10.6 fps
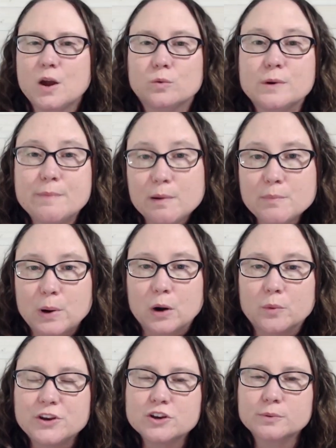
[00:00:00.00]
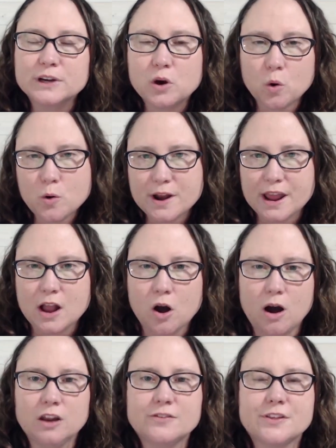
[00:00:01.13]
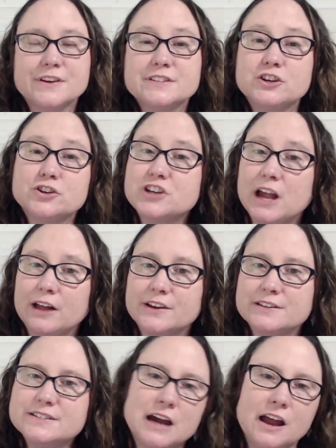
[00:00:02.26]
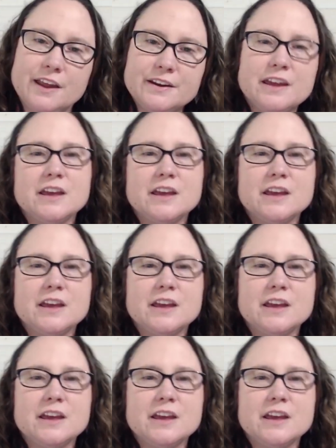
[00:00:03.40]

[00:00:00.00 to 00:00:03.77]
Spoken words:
Remember, when you're recording all of the things that your child has done